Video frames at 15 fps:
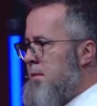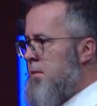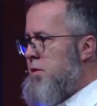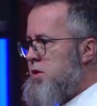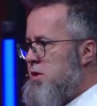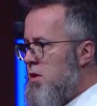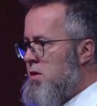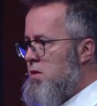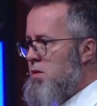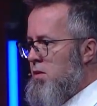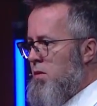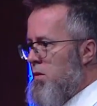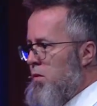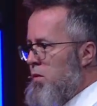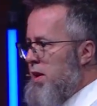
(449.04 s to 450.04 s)

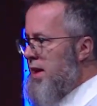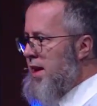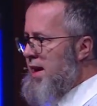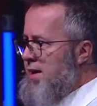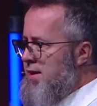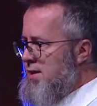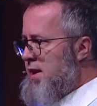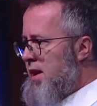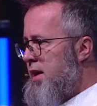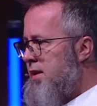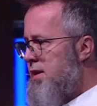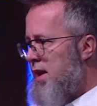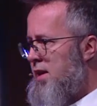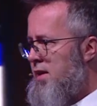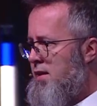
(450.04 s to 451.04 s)
So we can't take
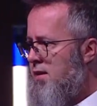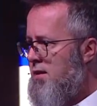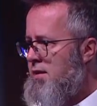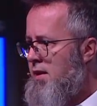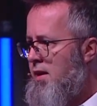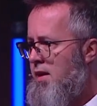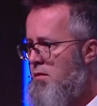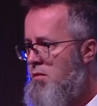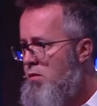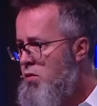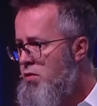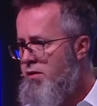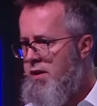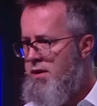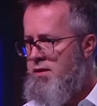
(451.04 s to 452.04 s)
data and
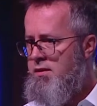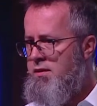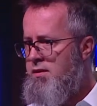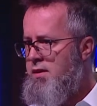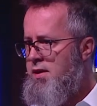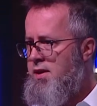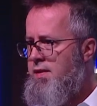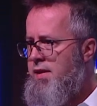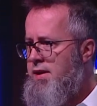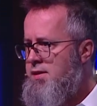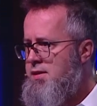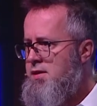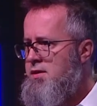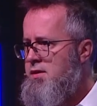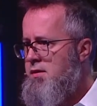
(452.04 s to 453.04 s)
move it in that
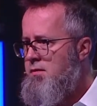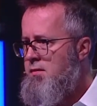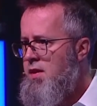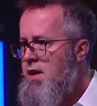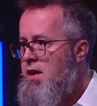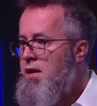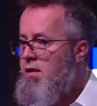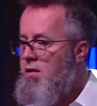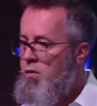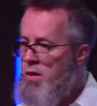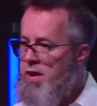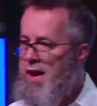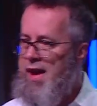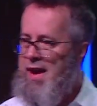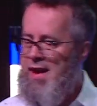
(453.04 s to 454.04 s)
system.
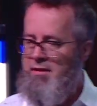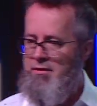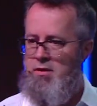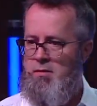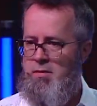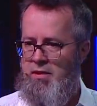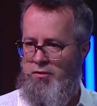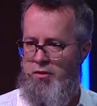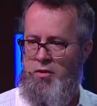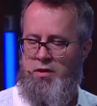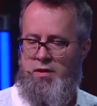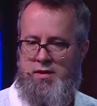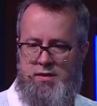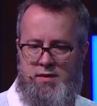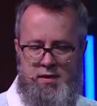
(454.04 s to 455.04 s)
We have to be
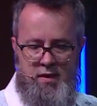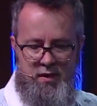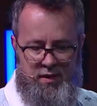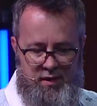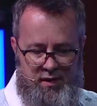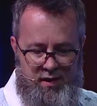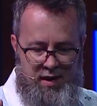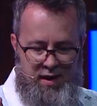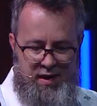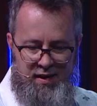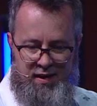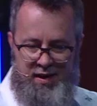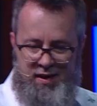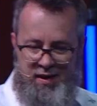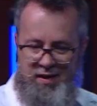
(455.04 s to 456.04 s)
focused on
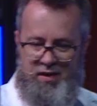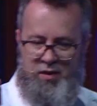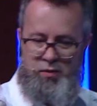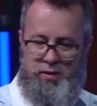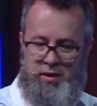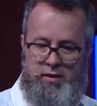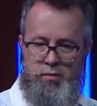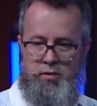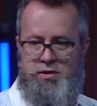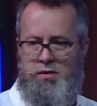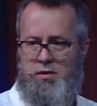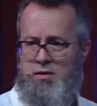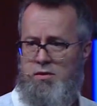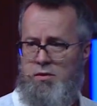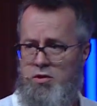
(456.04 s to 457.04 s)
uh, only the
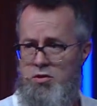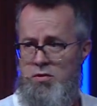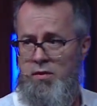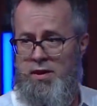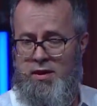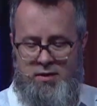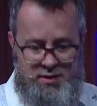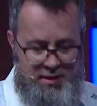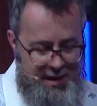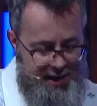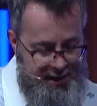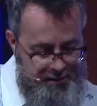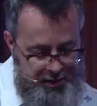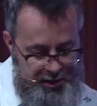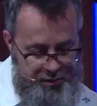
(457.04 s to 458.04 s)
results. So it's Schrodinger's
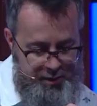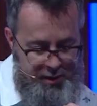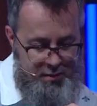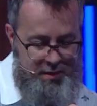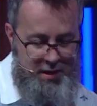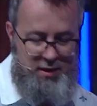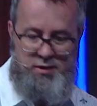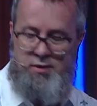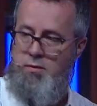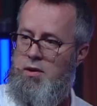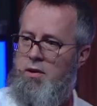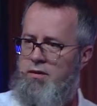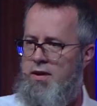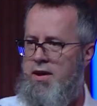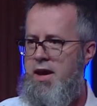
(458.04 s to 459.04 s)
cat. We open the box, we
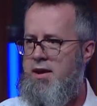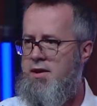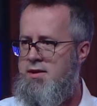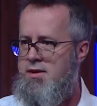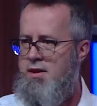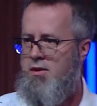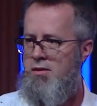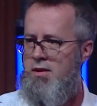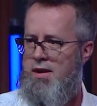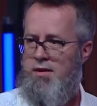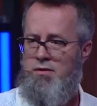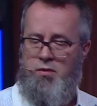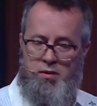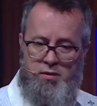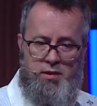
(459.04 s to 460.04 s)
know if the cat is dead or
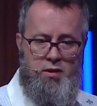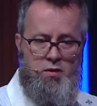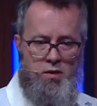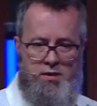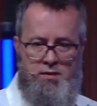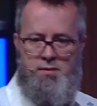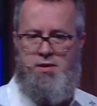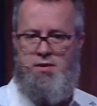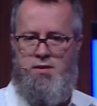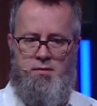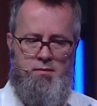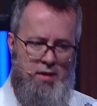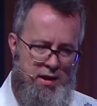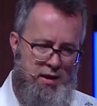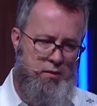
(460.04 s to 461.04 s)
alive, well, with the quantum
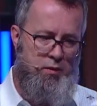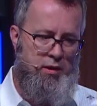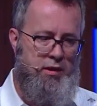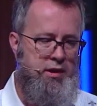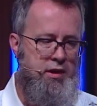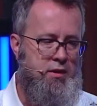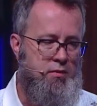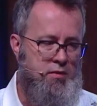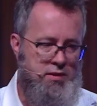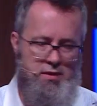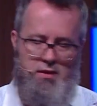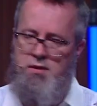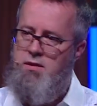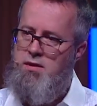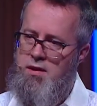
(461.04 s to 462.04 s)
system, we look at the
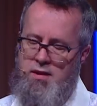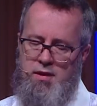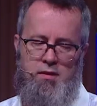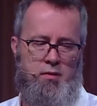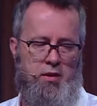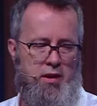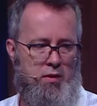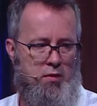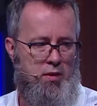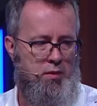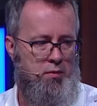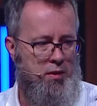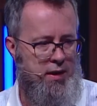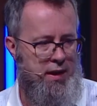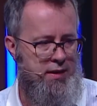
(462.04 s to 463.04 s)
result, and then we know where
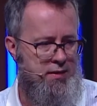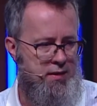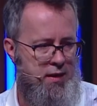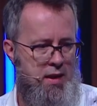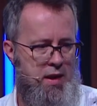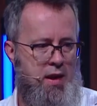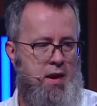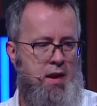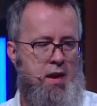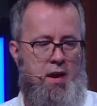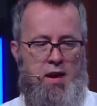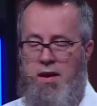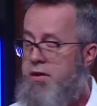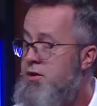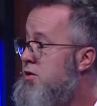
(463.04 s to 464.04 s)
we're at.
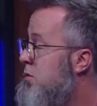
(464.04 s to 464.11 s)
Uh, there's